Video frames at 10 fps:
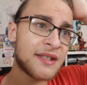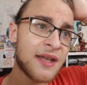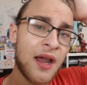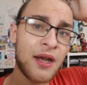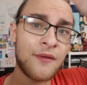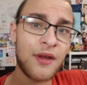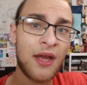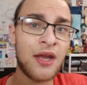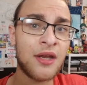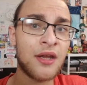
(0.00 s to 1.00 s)
kind of
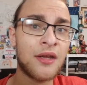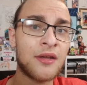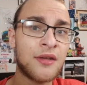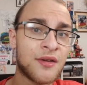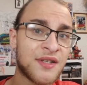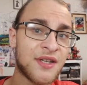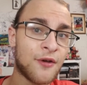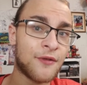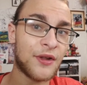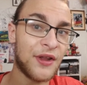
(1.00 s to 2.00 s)
eating
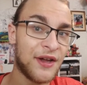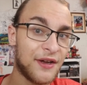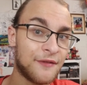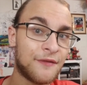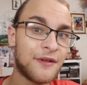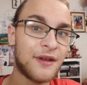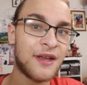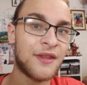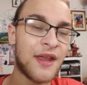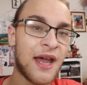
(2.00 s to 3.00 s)
yourself alive
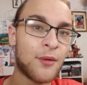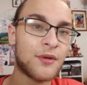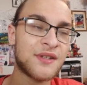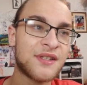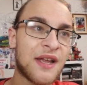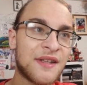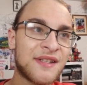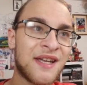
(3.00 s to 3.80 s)
in that sense.